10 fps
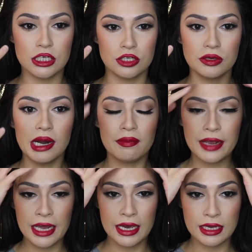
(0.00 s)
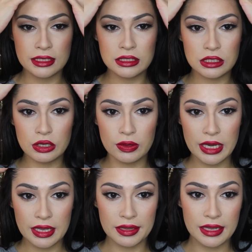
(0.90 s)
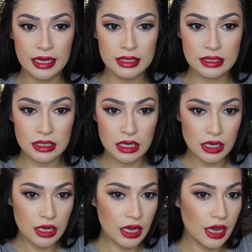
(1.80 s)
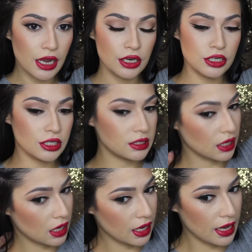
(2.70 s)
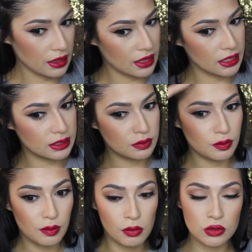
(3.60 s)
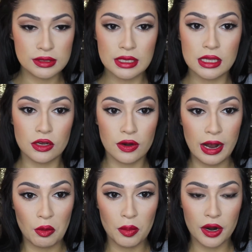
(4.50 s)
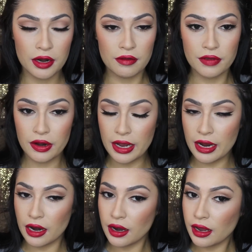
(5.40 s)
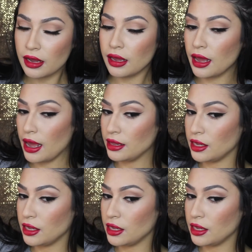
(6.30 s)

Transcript: just grab my hands, go like this, and you're just gonna get this, mostly the crown part of your hair, and